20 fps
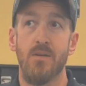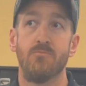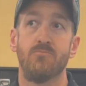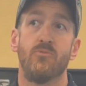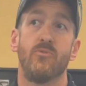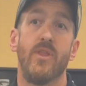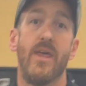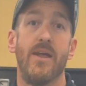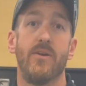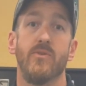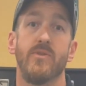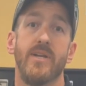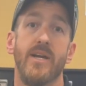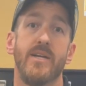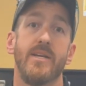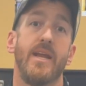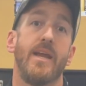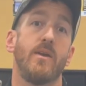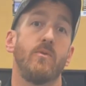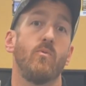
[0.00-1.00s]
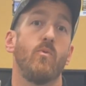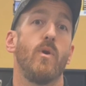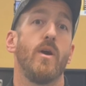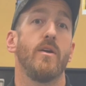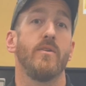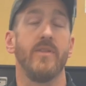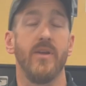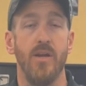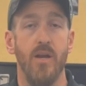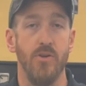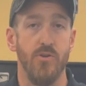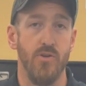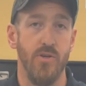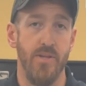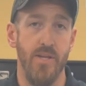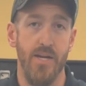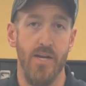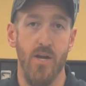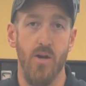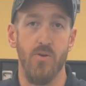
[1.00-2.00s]
That'll dictate where in the country
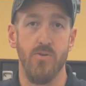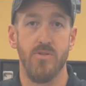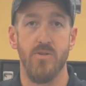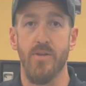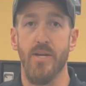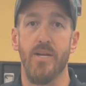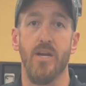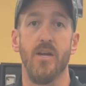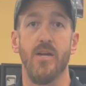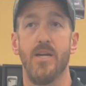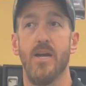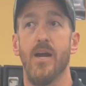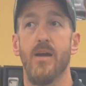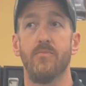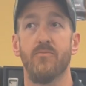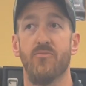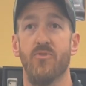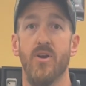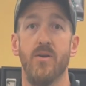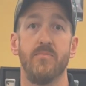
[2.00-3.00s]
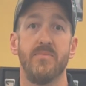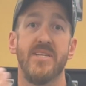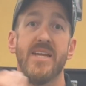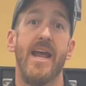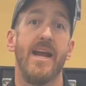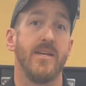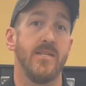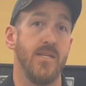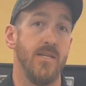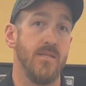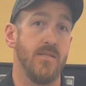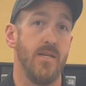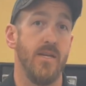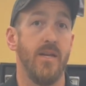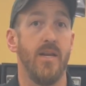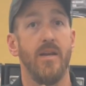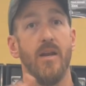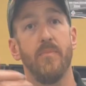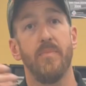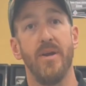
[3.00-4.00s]
they go. So they could come from Texas
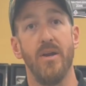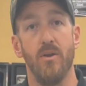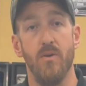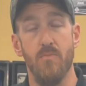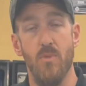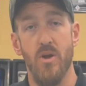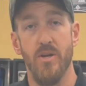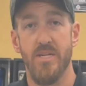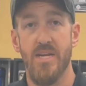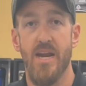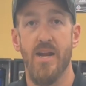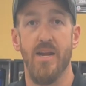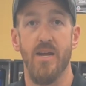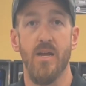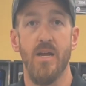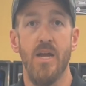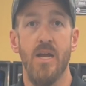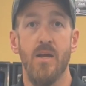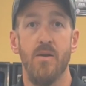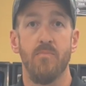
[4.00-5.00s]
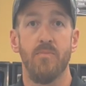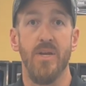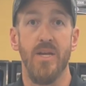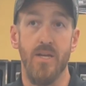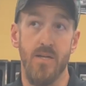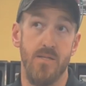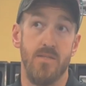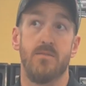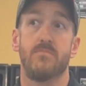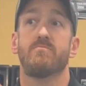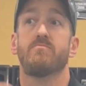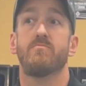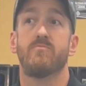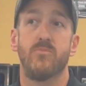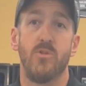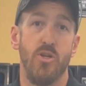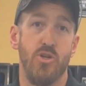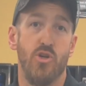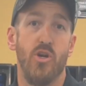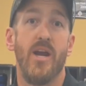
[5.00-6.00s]
and end up here in Montana because
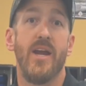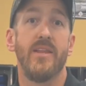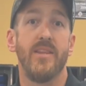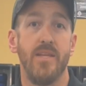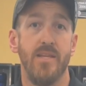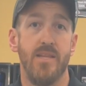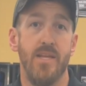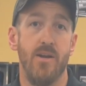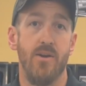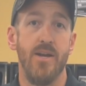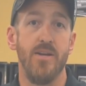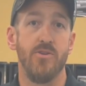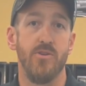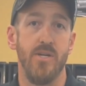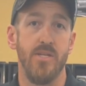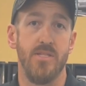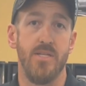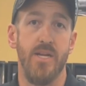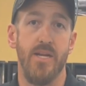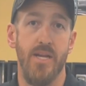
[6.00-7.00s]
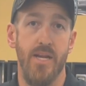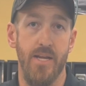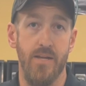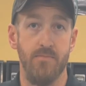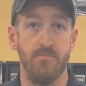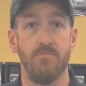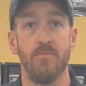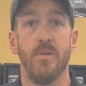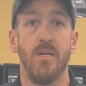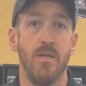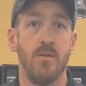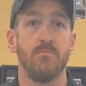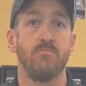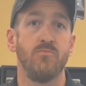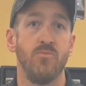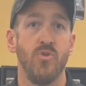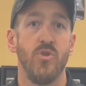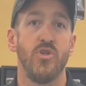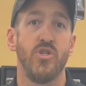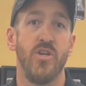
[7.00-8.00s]
the trade that they're interested in
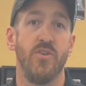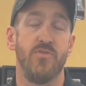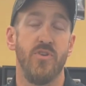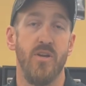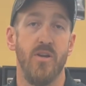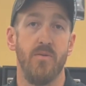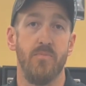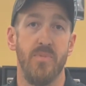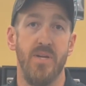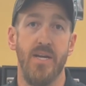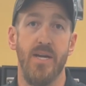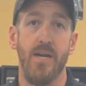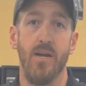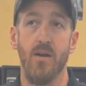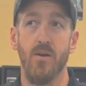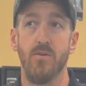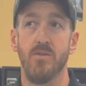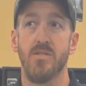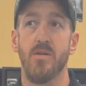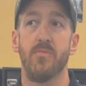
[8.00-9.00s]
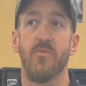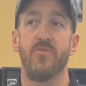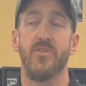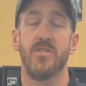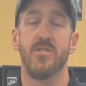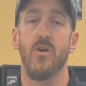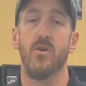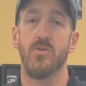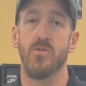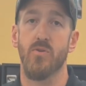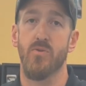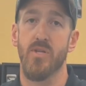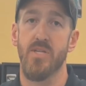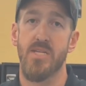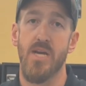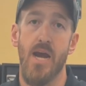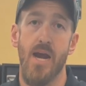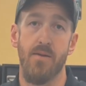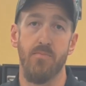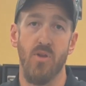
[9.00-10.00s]
shifted them to here. Some of it's also the
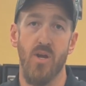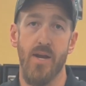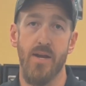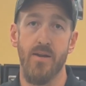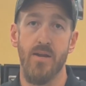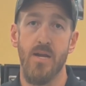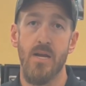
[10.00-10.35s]
timeline.